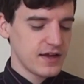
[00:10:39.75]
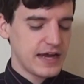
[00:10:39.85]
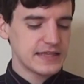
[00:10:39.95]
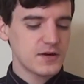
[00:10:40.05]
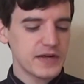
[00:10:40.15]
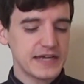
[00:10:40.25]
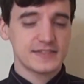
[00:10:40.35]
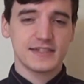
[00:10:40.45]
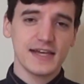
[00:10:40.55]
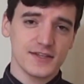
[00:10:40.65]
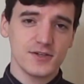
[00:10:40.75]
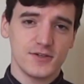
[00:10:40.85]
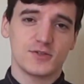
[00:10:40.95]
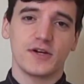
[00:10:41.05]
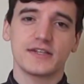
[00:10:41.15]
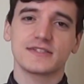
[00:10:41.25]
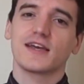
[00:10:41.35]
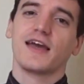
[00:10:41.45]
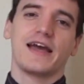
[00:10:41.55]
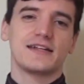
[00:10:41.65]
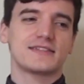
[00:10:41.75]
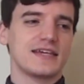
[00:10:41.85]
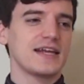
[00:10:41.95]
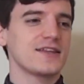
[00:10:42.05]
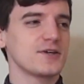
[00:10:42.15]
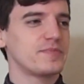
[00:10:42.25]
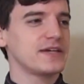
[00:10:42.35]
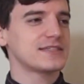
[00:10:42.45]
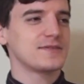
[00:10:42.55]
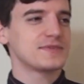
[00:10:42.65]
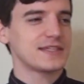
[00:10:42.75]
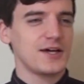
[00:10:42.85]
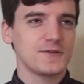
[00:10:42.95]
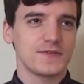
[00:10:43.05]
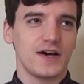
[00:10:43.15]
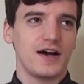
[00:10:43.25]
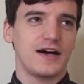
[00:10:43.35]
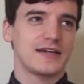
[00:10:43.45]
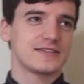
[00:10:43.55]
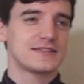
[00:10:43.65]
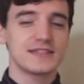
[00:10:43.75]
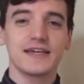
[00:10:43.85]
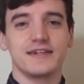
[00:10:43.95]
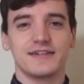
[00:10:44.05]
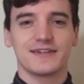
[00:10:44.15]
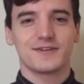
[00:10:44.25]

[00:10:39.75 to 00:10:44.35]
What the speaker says: And then we had Sandler, who joined us, and Sandler based himself on Sid